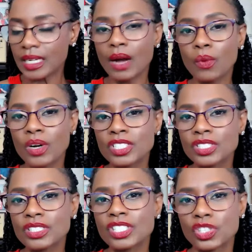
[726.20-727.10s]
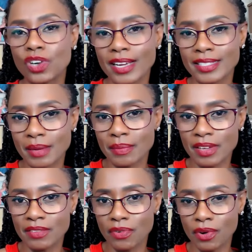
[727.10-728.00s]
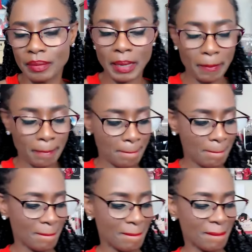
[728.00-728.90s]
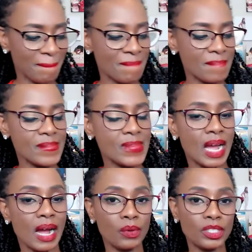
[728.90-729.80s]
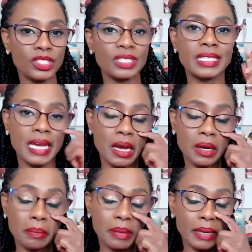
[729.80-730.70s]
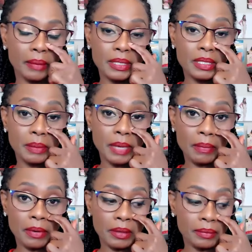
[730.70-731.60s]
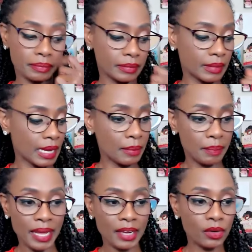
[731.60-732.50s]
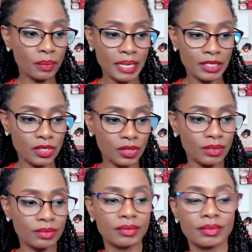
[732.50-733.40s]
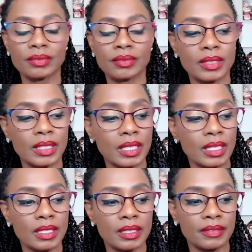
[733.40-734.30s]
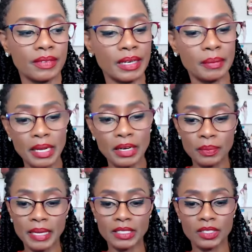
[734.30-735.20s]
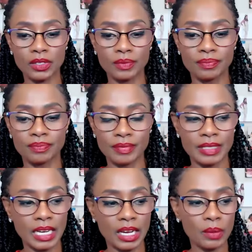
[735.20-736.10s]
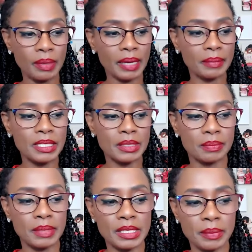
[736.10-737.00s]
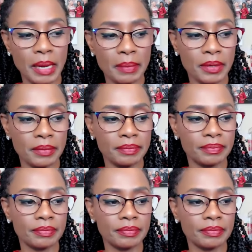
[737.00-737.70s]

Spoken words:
I want you to try something for me. I want you to take out a blank piece of paper and a pen or pencil. Find a pen or pencil, take out a blank piece of paper.